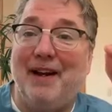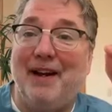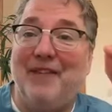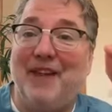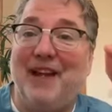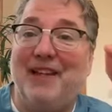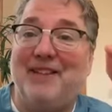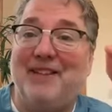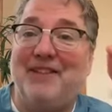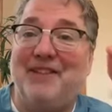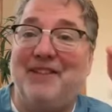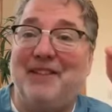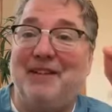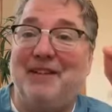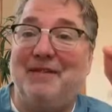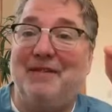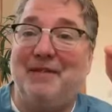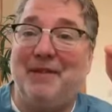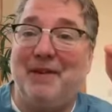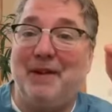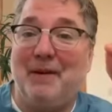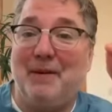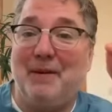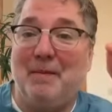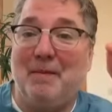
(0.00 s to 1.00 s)
And that's
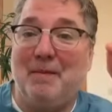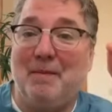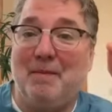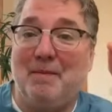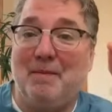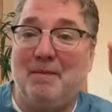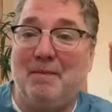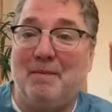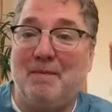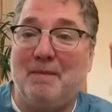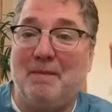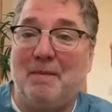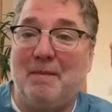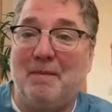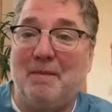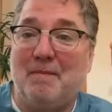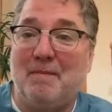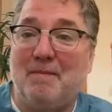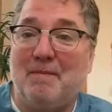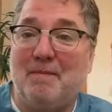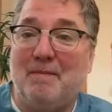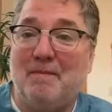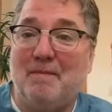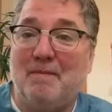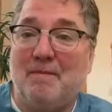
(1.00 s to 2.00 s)
different,
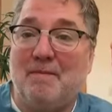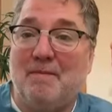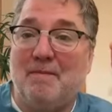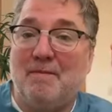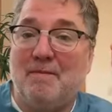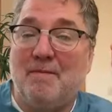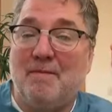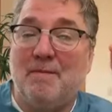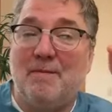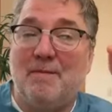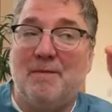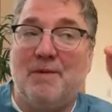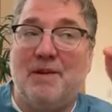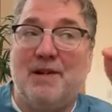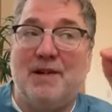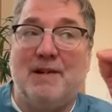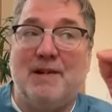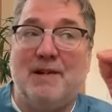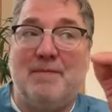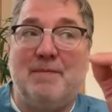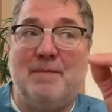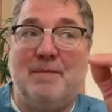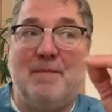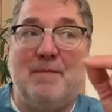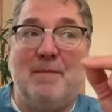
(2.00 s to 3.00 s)

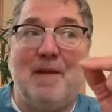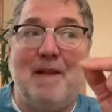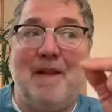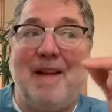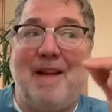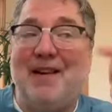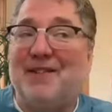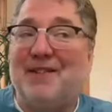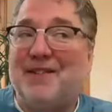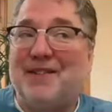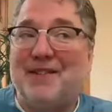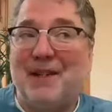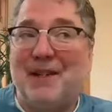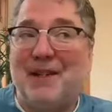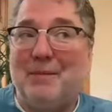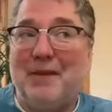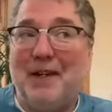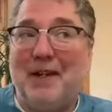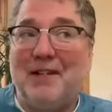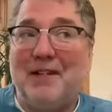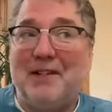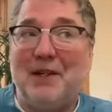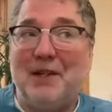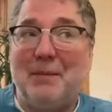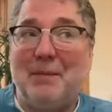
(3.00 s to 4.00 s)
right? And some
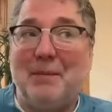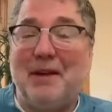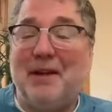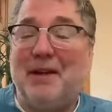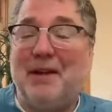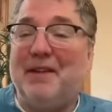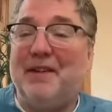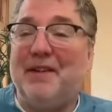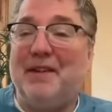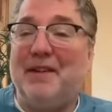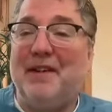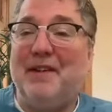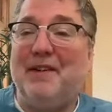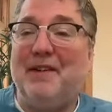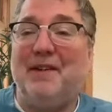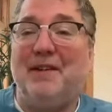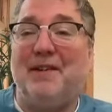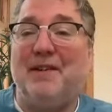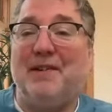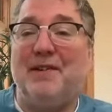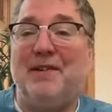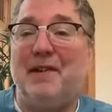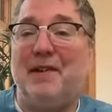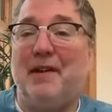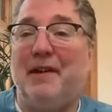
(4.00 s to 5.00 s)
days are better than
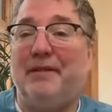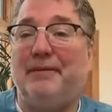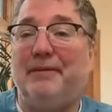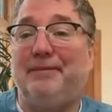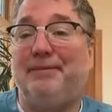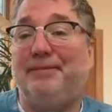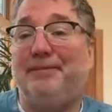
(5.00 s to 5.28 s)
others.